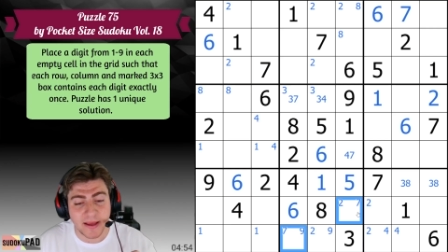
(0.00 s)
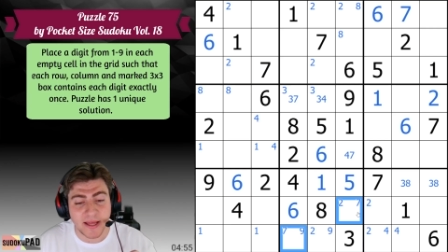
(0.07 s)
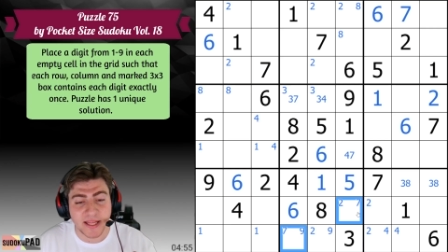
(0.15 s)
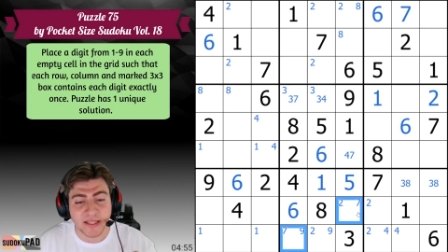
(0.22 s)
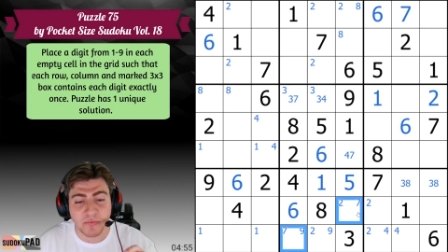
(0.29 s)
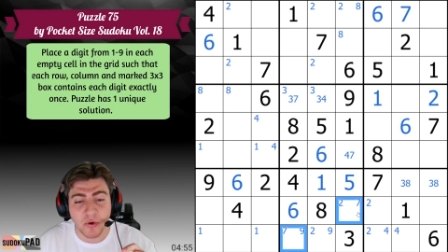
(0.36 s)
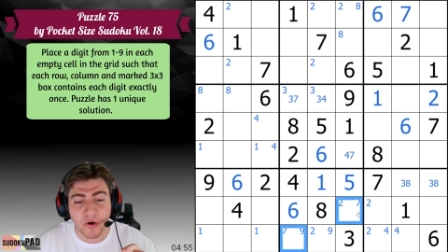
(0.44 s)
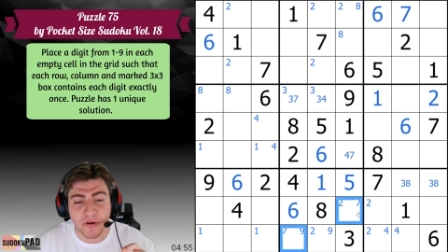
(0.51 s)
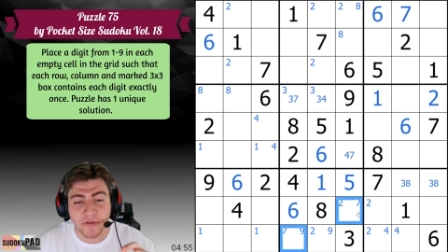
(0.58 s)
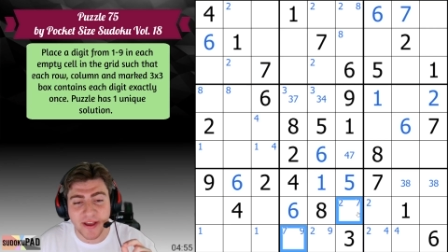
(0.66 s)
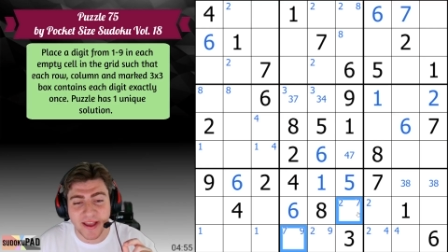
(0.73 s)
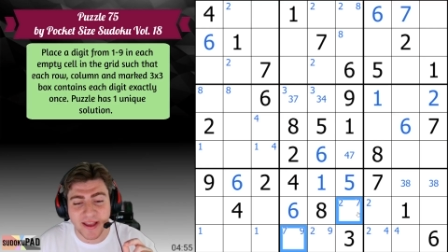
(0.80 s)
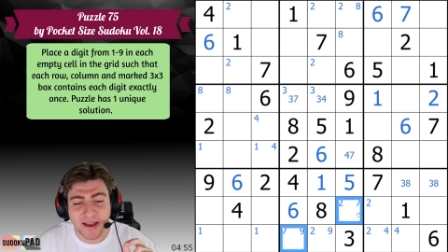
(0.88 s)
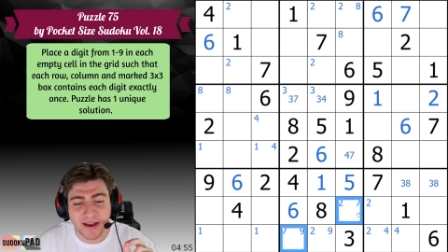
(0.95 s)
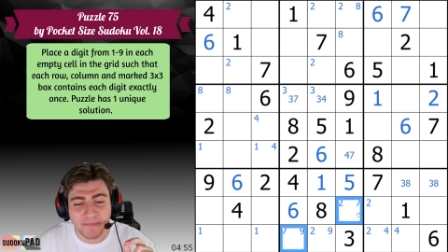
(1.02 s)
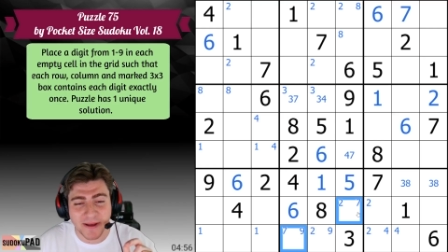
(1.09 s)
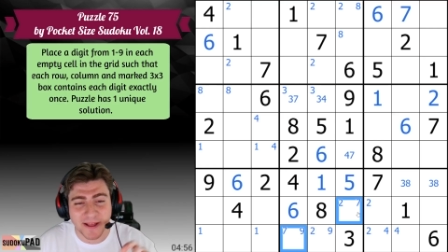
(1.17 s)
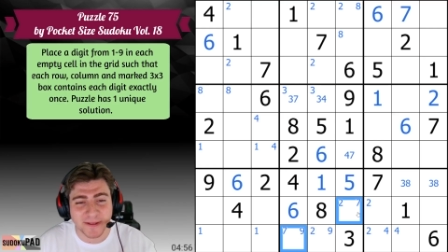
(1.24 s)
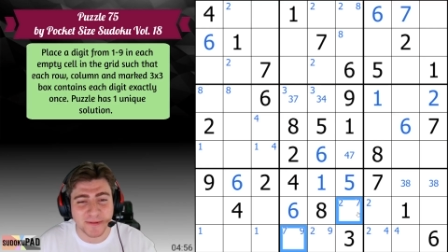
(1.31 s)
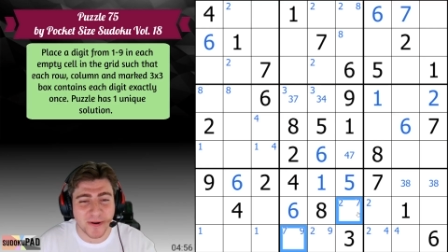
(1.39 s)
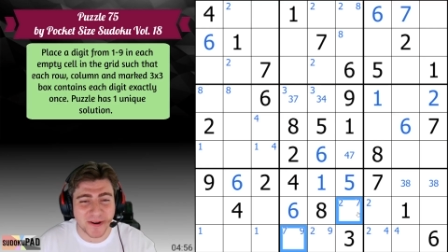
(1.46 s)
It's more of a
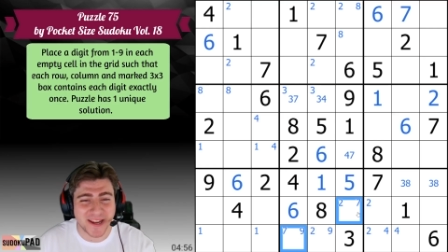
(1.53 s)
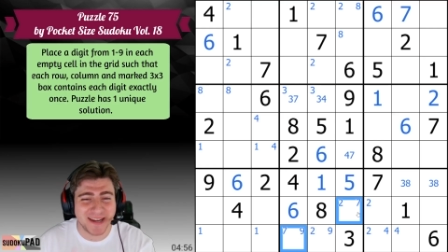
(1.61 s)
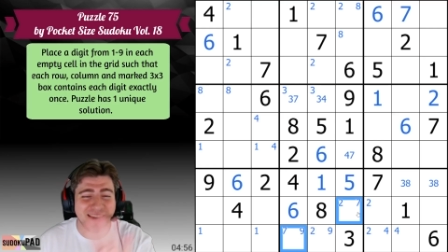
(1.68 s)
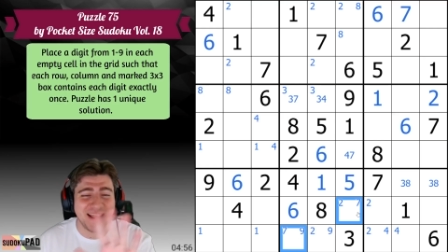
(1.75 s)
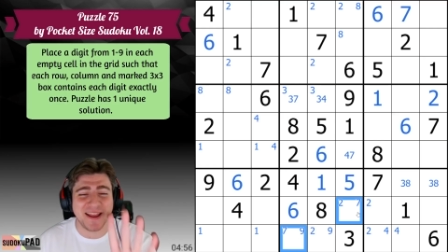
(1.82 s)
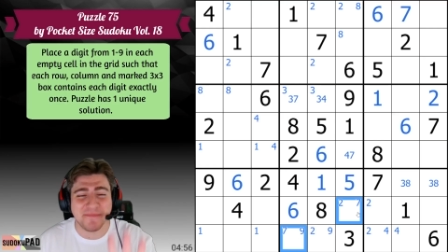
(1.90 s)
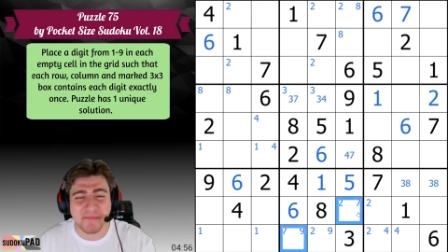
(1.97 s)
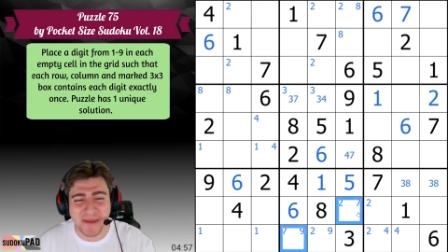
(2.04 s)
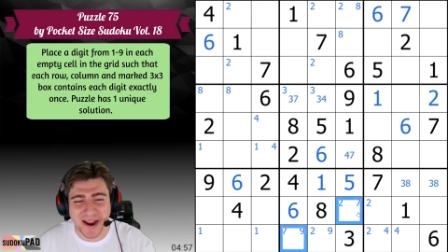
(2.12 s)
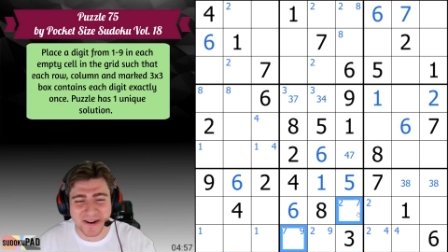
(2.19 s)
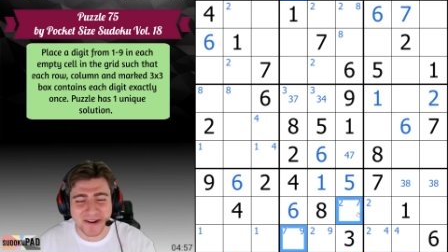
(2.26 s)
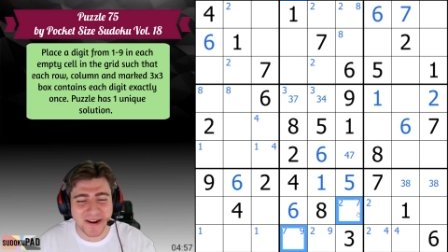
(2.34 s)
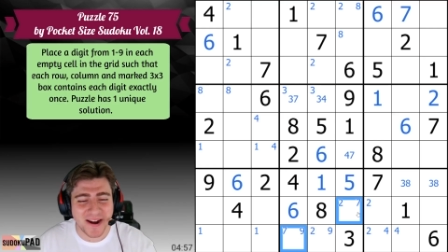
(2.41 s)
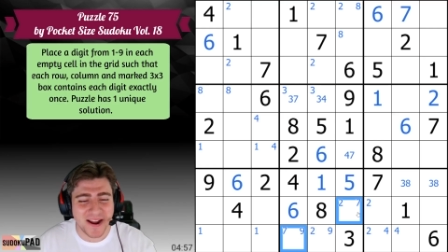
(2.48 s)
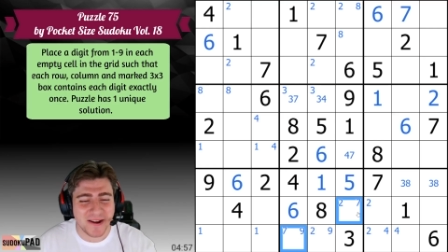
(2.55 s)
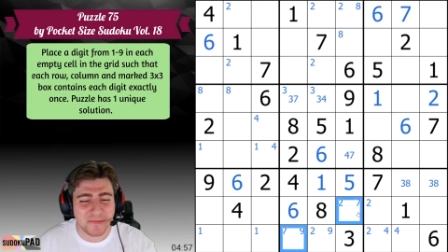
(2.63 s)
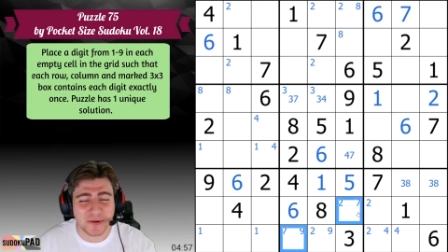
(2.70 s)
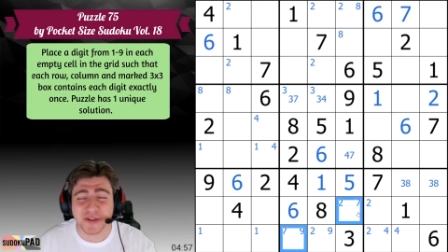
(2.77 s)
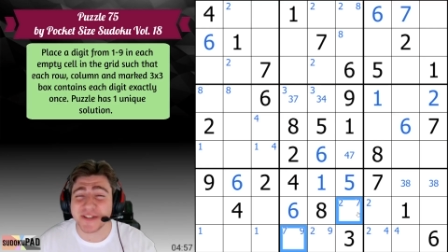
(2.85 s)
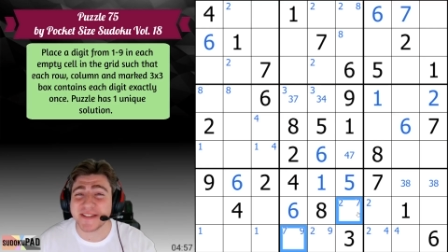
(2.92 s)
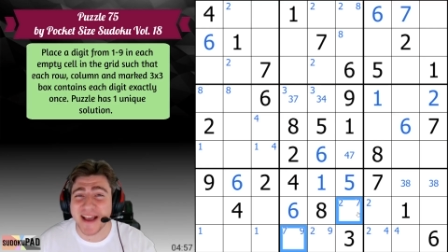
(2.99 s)
pencil marking nightmare,
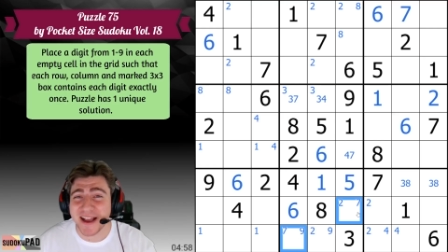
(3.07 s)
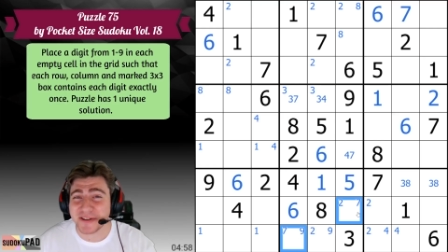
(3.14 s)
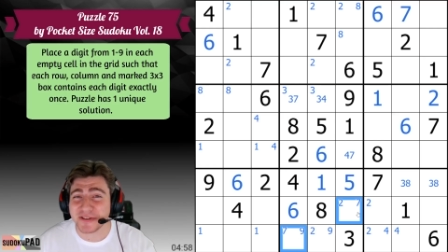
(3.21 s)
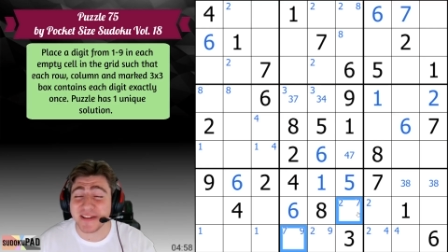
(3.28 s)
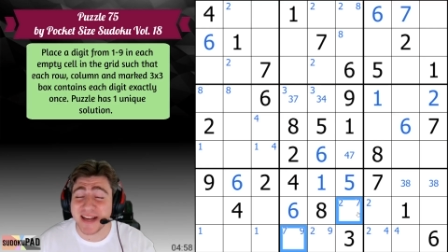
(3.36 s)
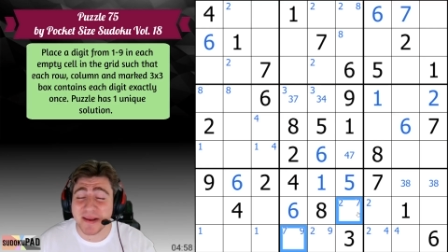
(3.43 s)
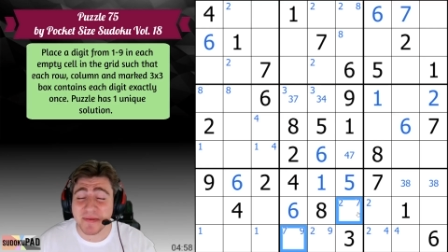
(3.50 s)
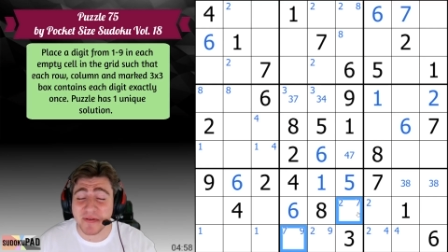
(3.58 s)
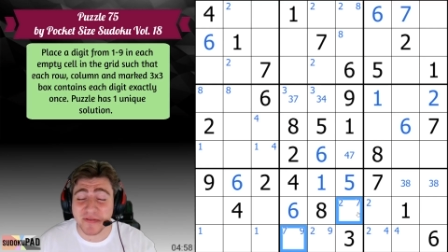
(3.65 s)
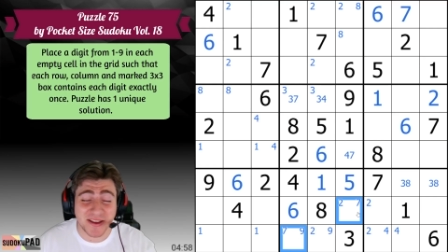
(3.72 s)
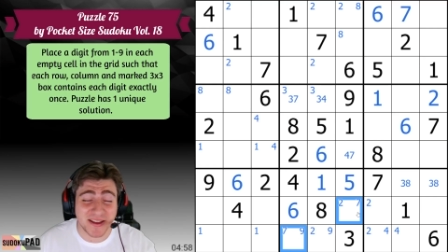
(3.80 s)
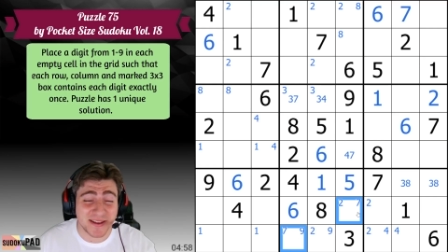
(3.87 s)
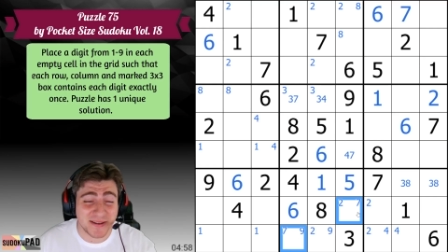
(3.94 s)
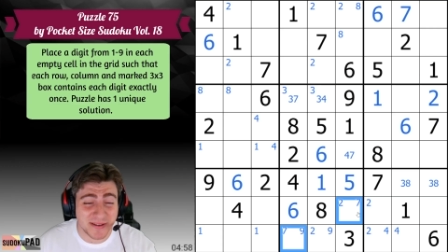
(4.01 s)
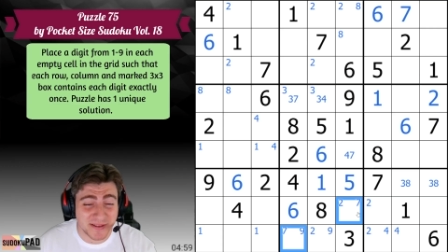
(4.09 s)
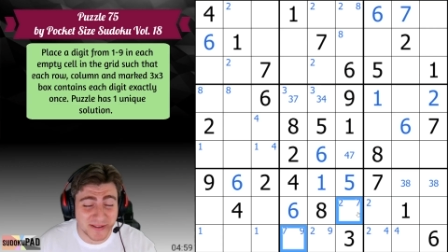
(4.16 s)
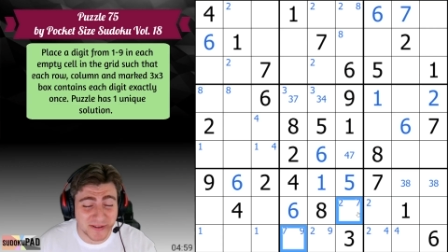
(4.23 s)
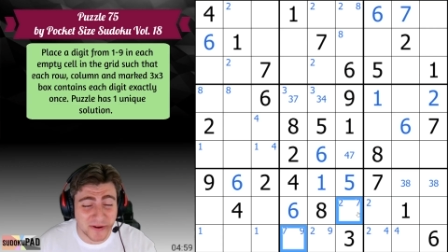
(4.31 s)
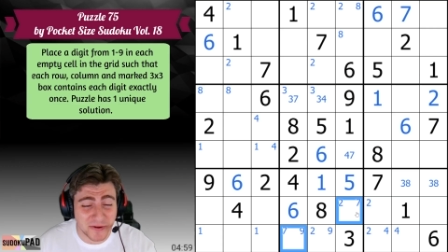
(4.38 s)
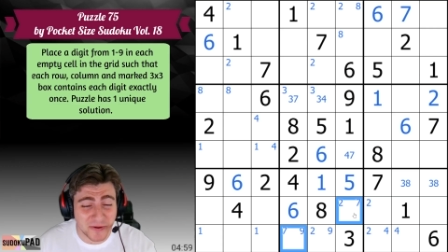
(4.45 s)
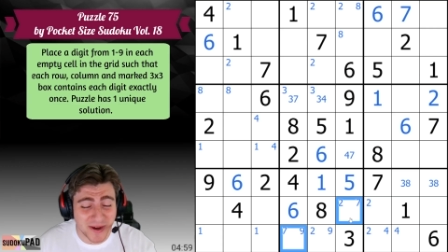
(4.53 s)
which is actually the name of a
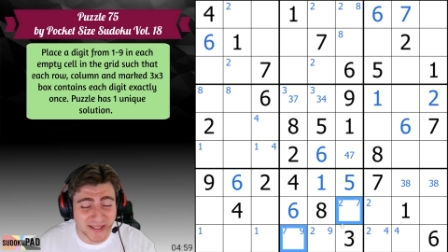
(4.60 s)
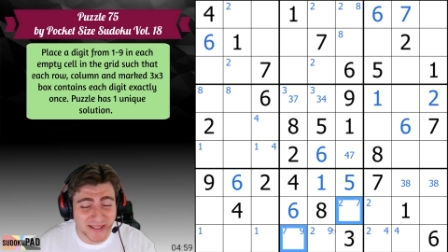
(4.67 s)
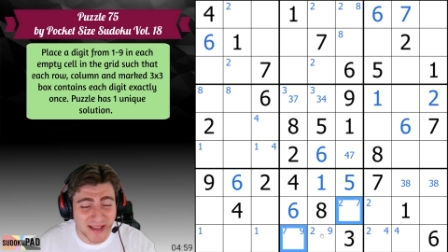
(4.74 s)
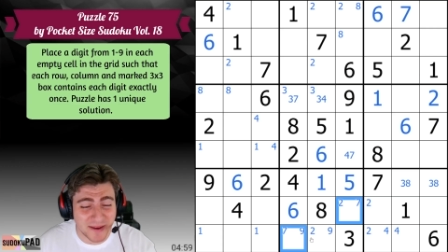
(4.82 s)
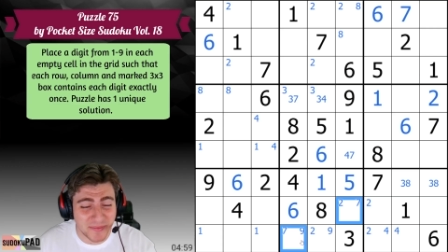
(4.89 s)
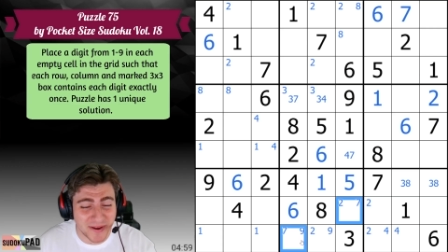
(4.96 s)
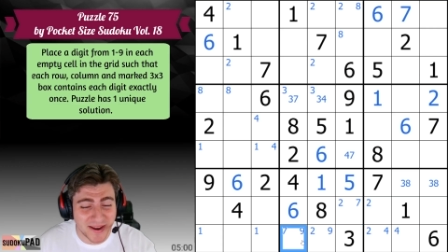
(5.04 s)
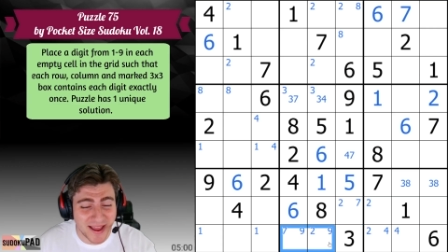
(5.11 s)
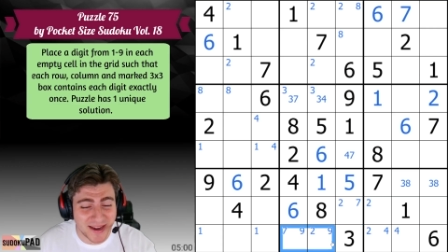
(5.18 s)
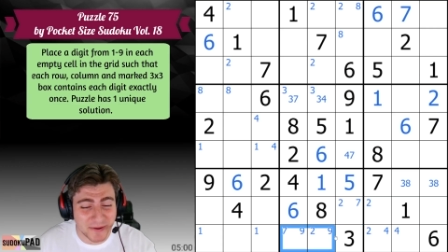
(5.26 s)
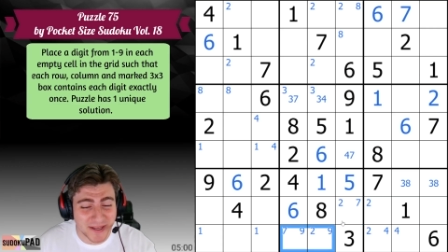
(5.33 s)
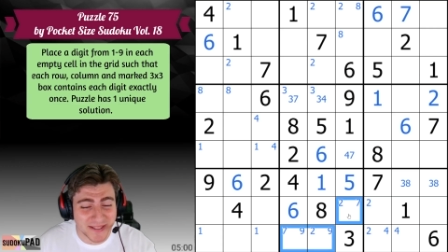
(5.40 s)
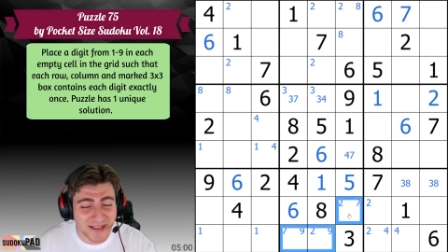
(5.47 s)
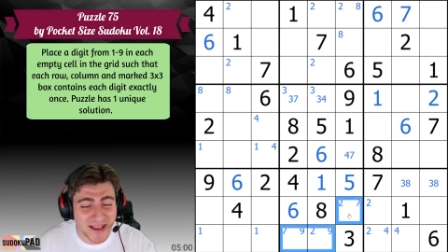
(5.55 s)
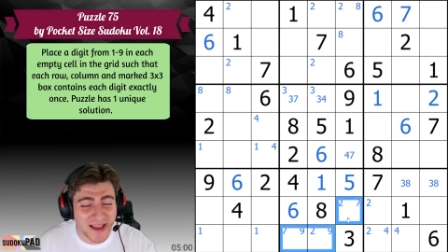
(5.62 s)
Sudoku I set. But anyways,